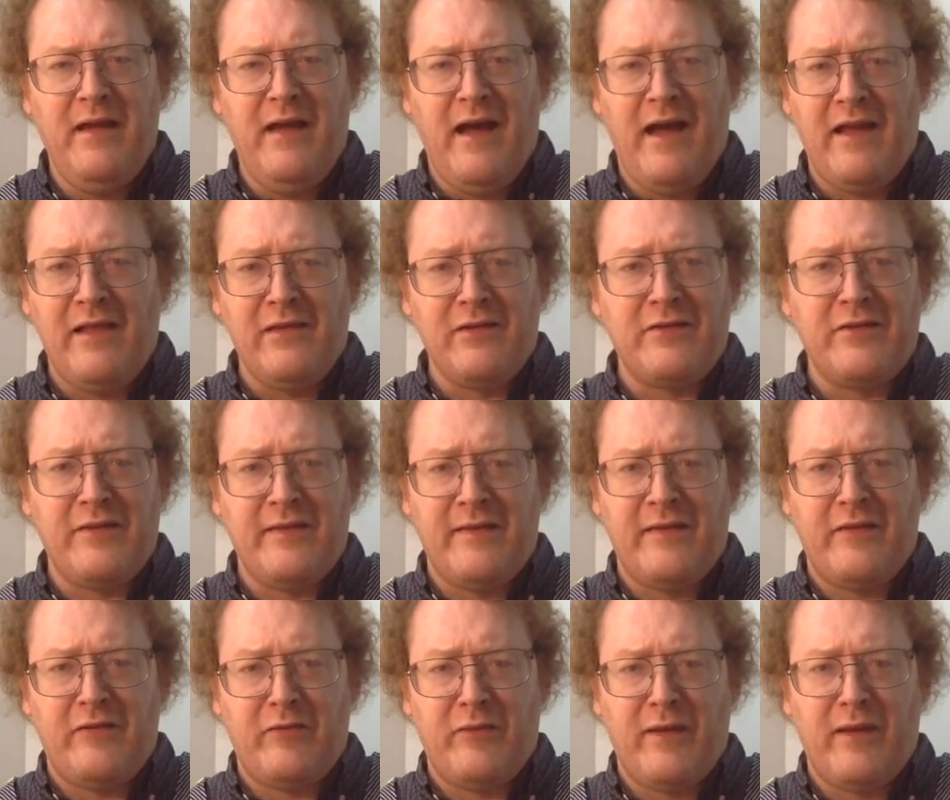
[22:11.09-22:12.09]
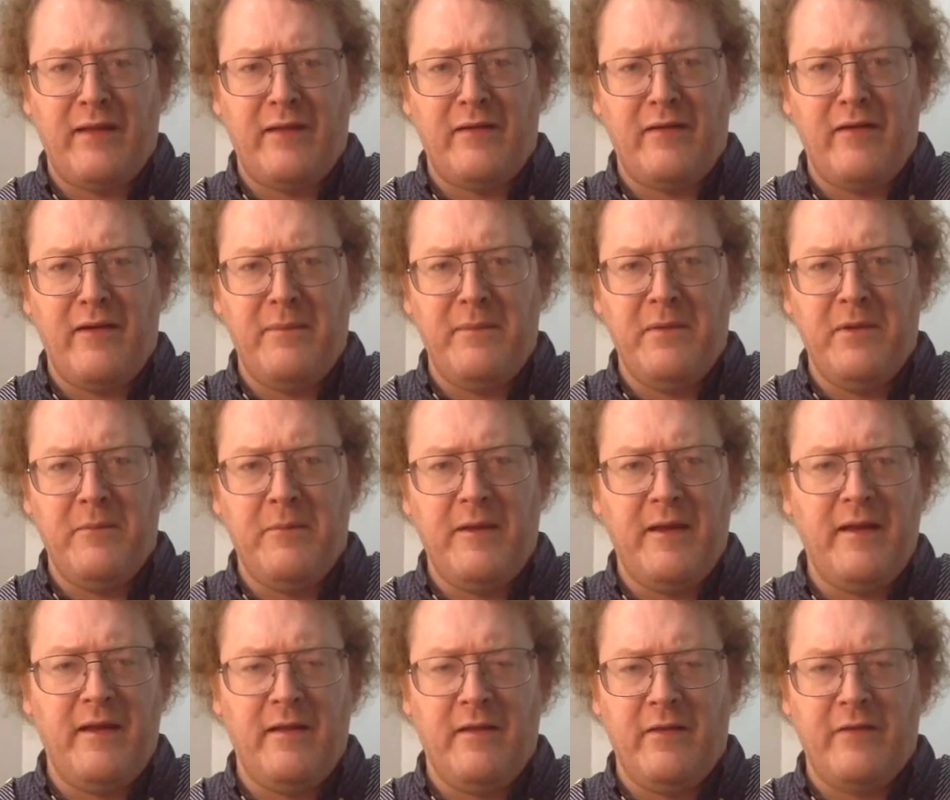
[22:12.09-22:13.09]
I looked at the trailer on Mubi
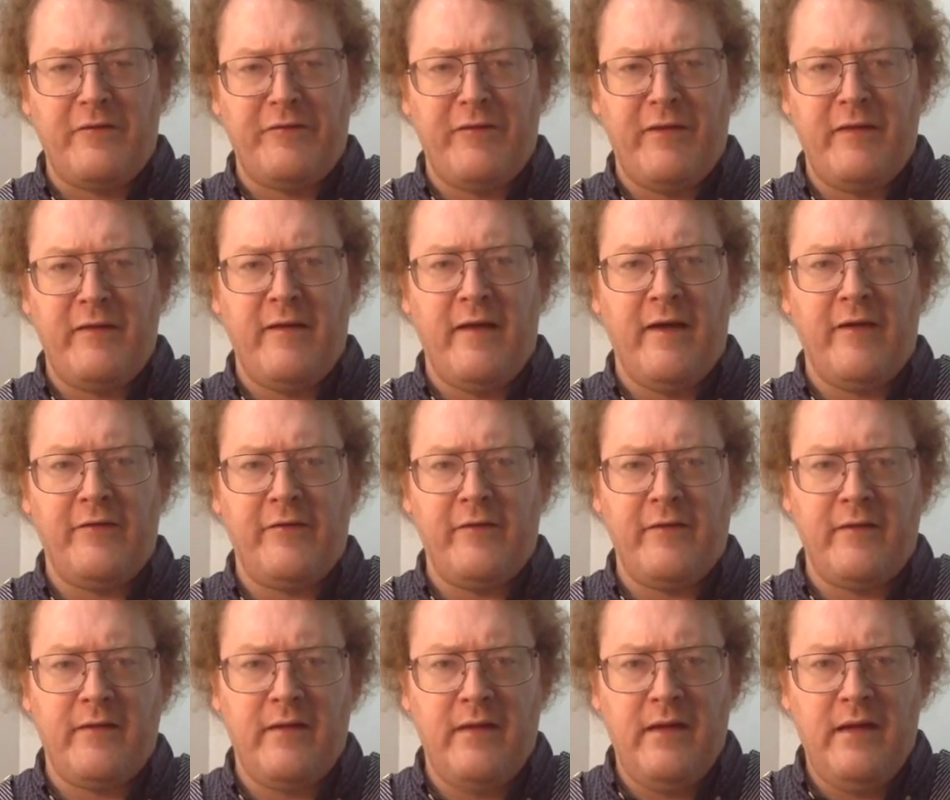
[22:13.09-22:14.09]
and it looks fantastic.